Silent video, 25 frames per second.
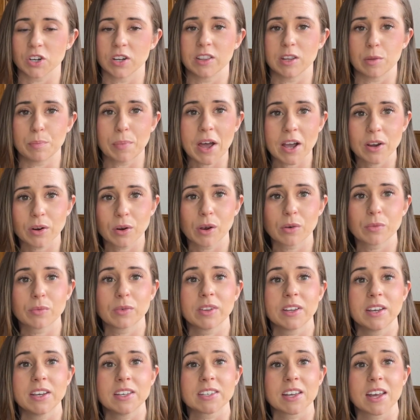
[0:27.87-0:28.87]
the background
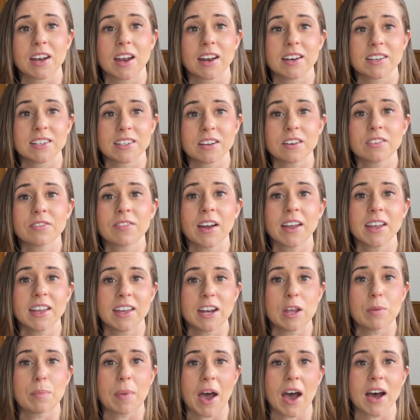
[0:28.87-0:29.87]
release, and identify any
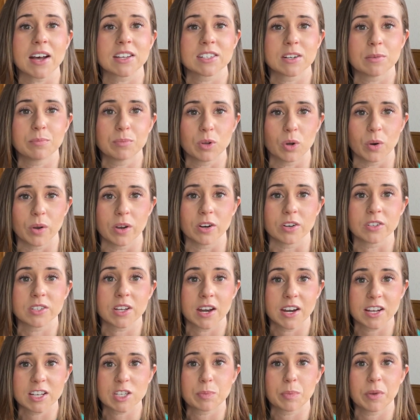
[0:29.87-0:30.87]
past employers and
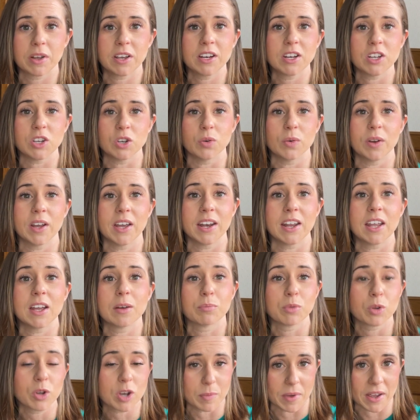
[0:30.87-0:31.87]
explain to you any
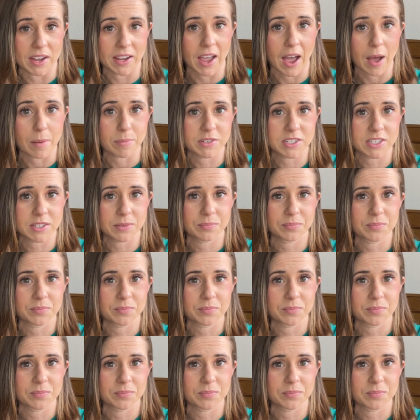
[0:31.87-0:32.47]
employment gaps?